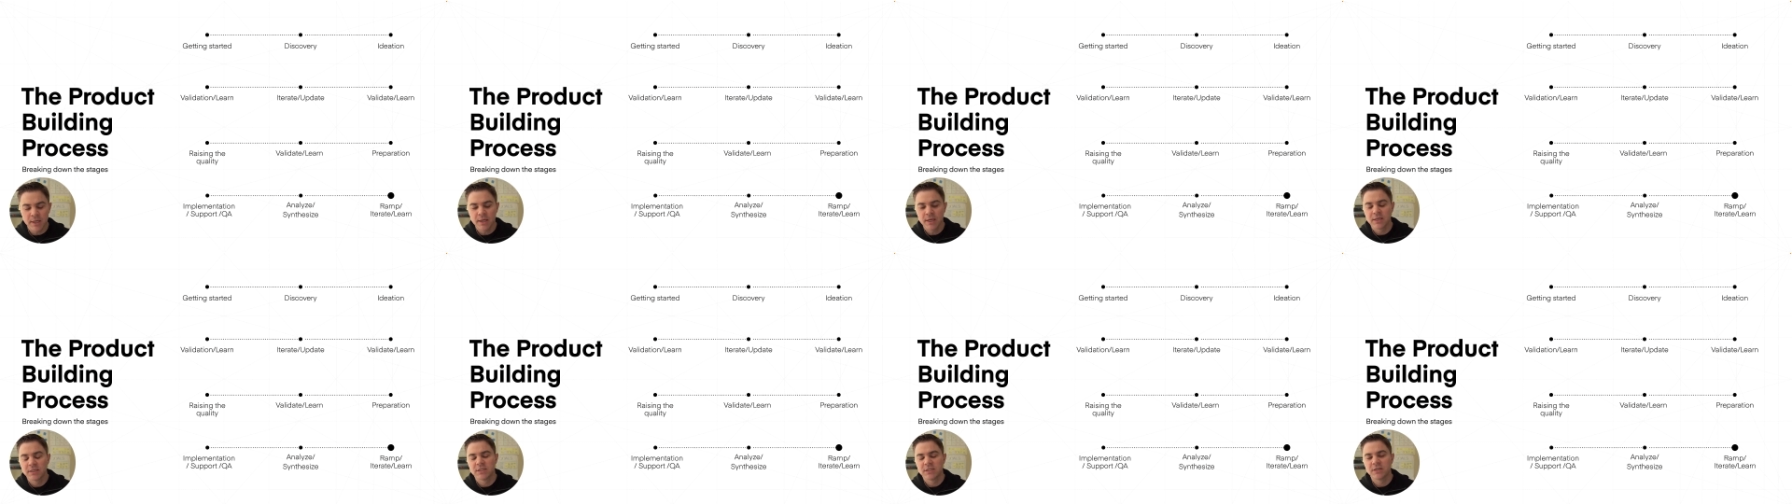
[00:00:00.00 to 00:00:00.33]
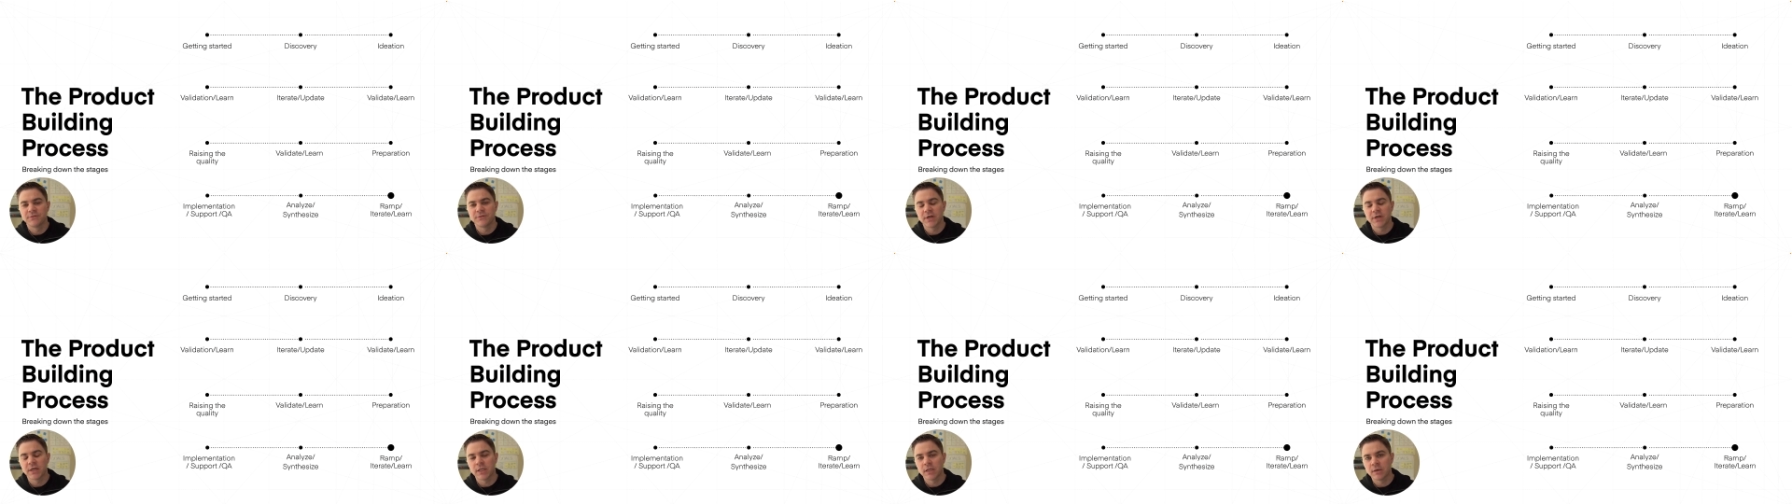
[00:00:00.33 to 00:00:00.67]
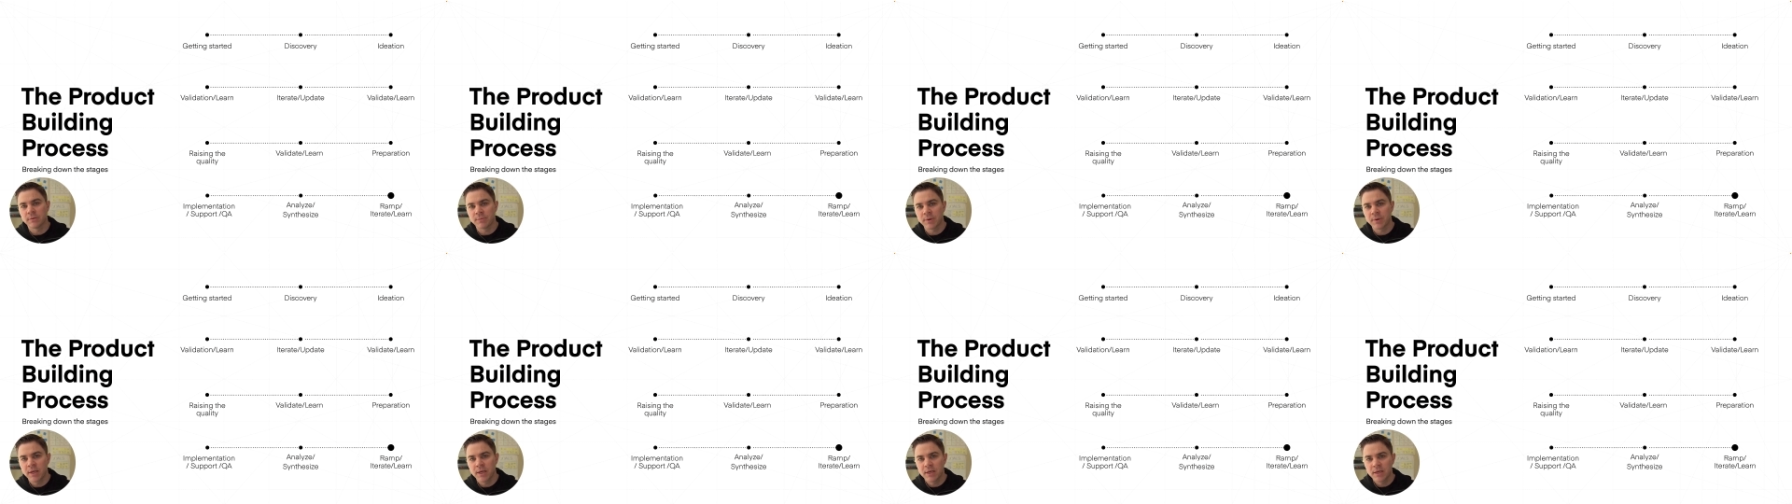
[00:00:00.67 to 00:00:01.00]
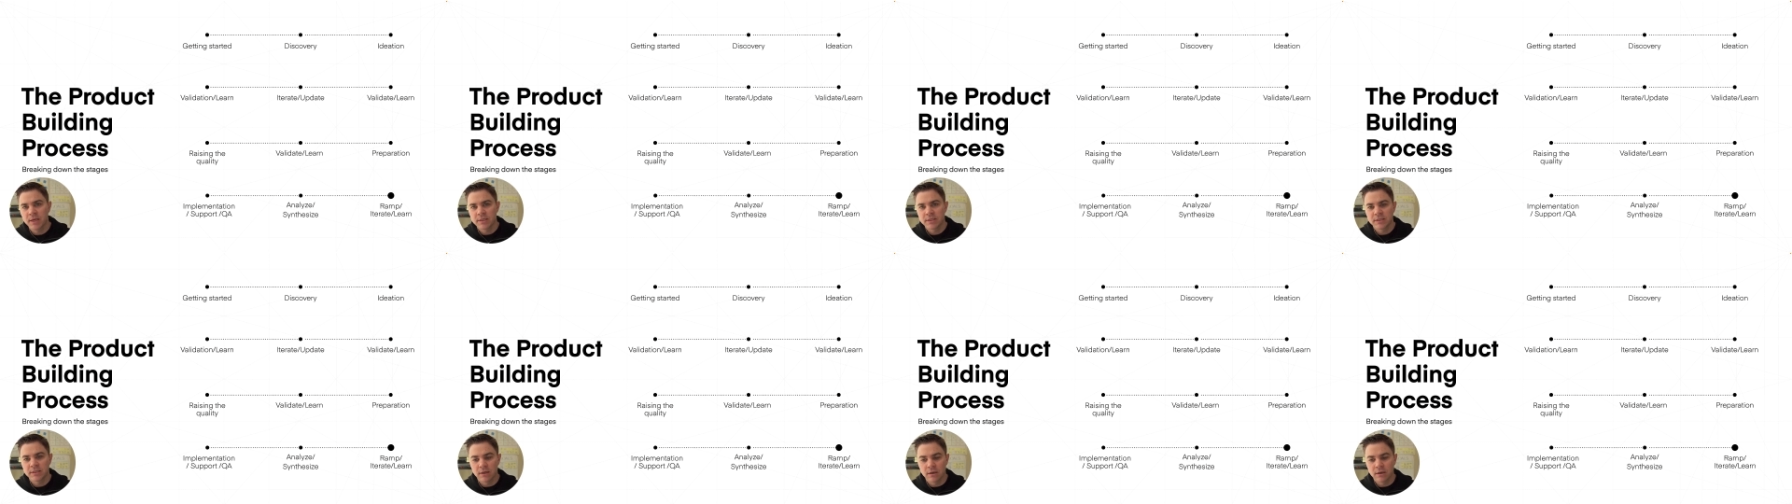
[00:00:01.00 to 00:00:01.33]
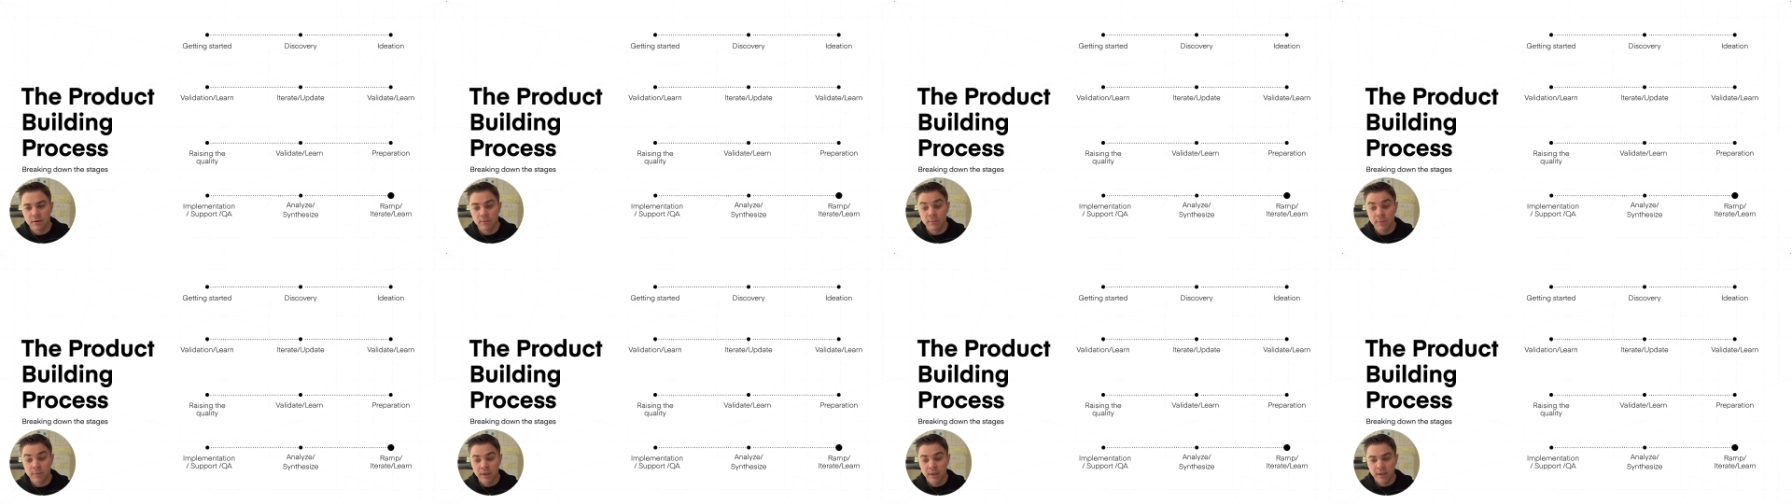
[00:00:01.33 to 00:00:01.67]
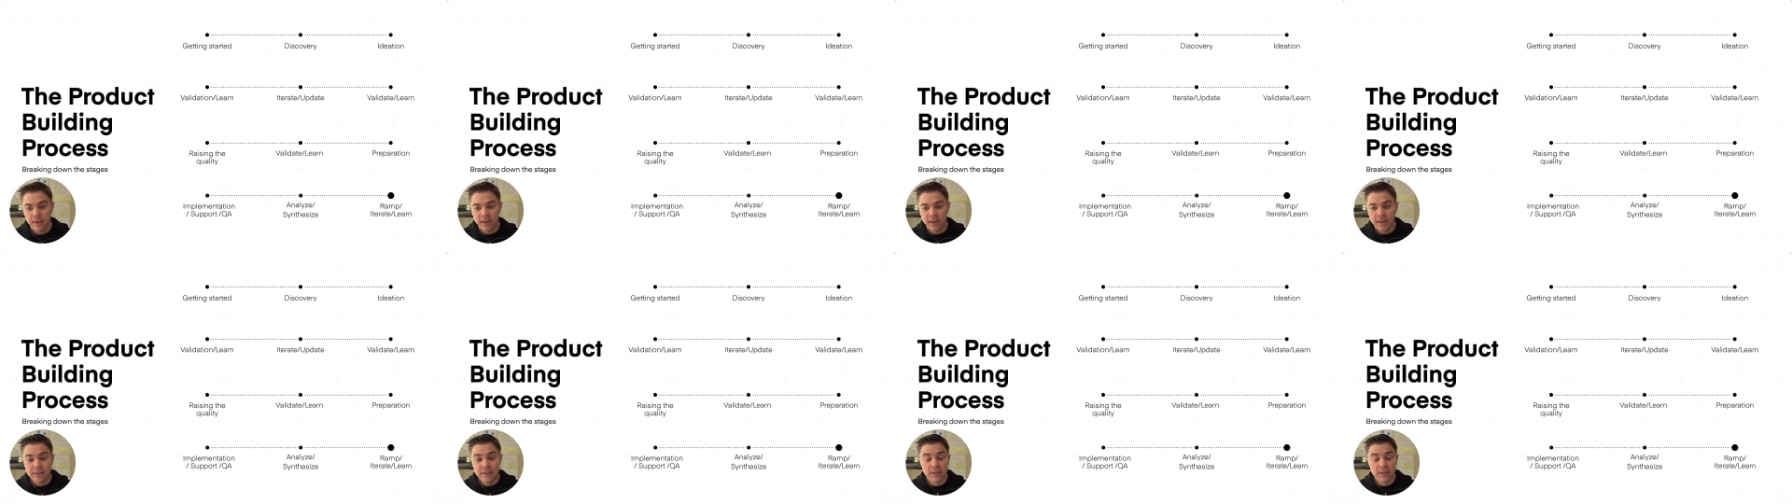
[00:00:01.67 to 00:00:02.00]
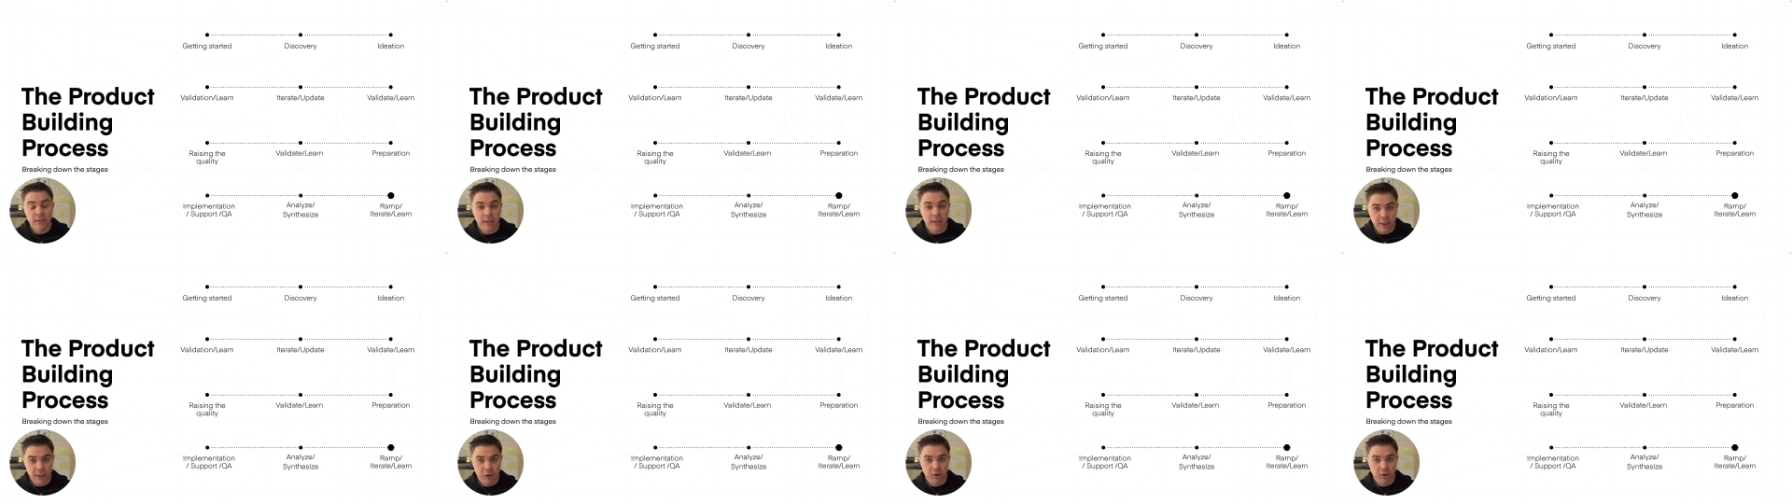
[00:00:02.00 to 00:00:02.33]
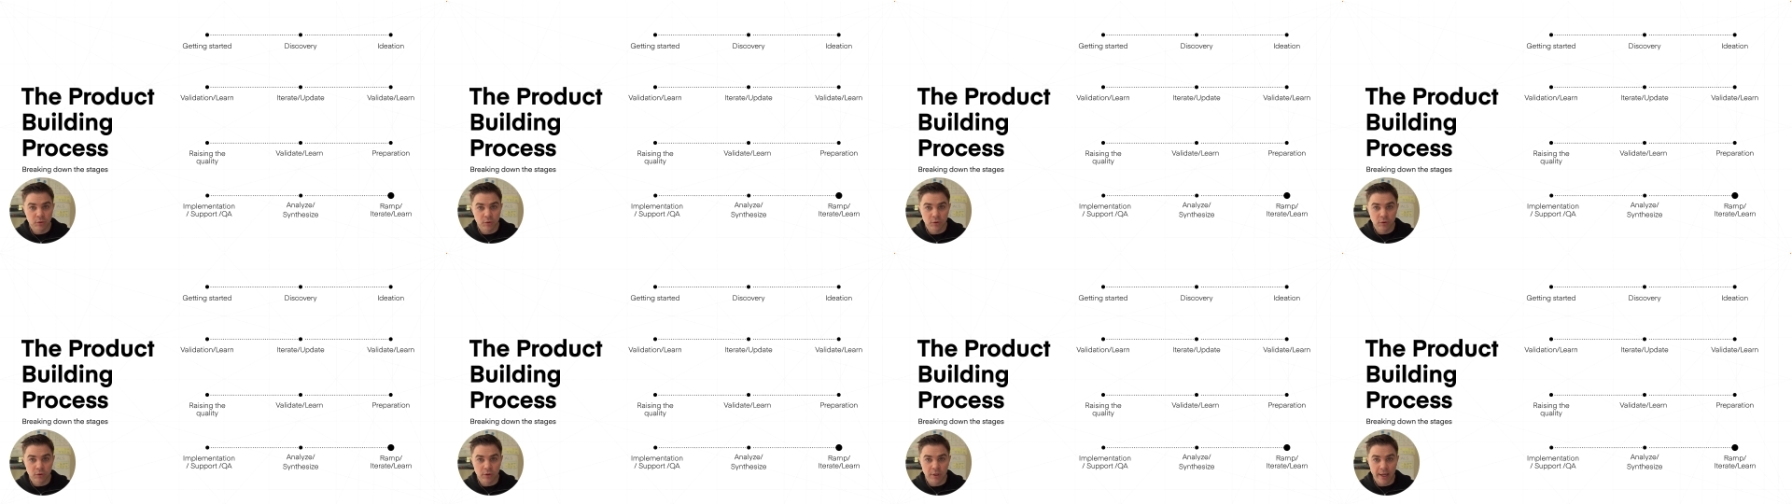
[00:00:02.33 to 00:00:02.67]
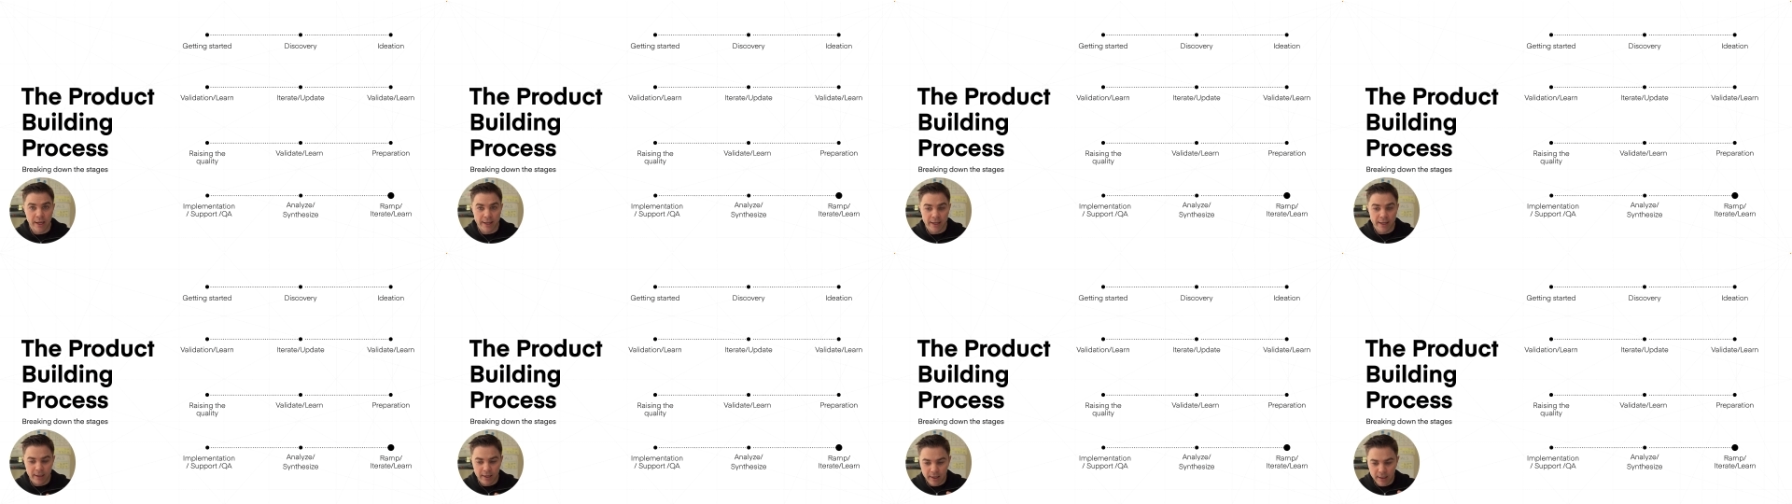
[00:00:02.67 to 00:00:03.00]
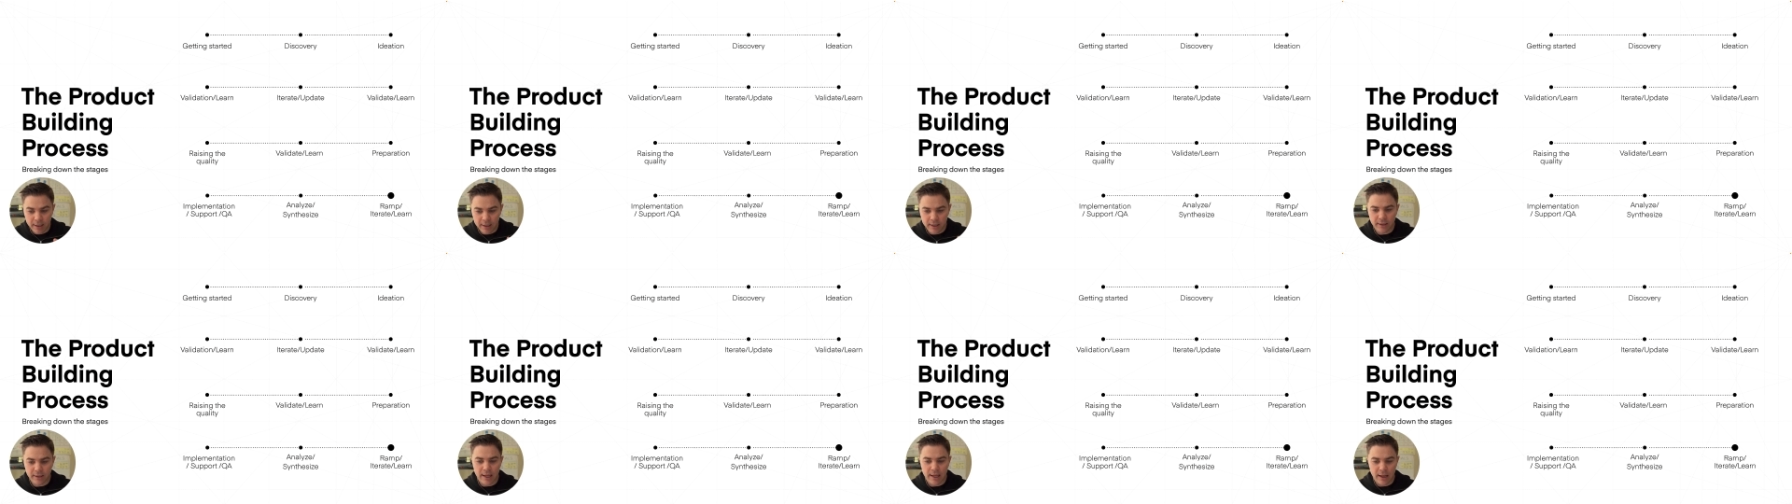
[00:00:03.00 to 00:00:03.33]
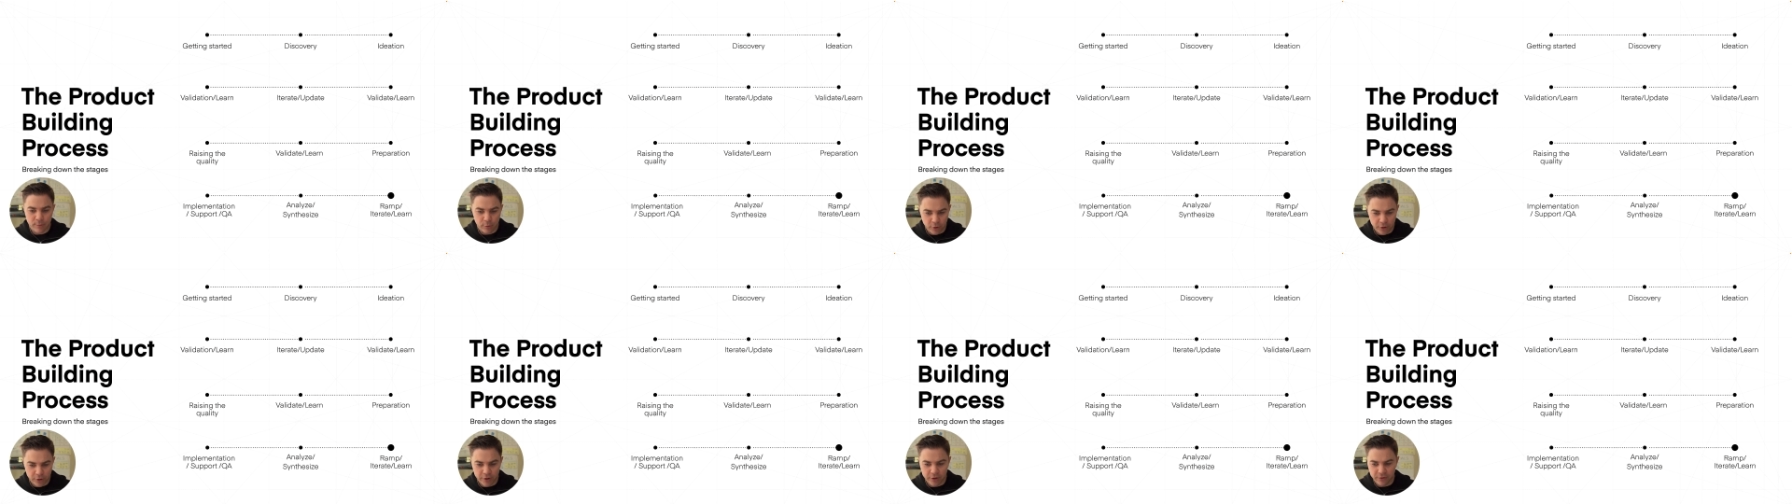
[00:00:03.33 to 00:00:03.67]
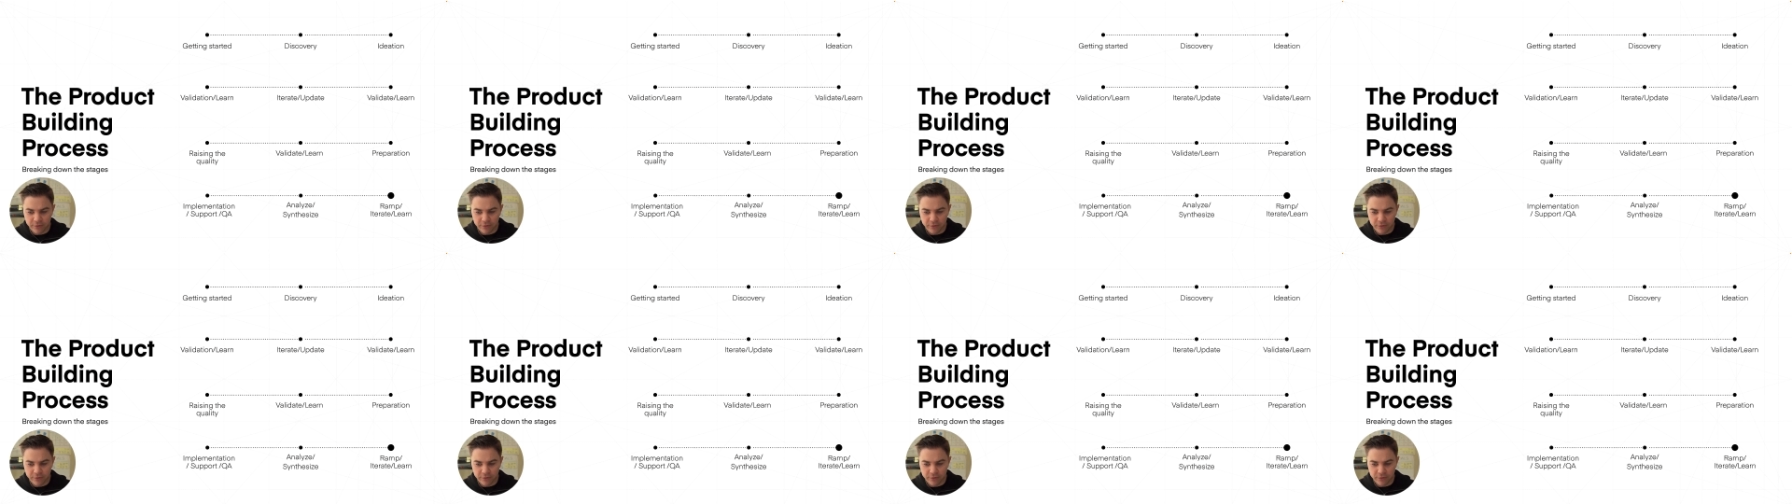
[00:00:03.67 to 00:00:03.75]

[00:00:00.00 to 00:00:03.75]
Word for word: develop some intellectual, like collaborative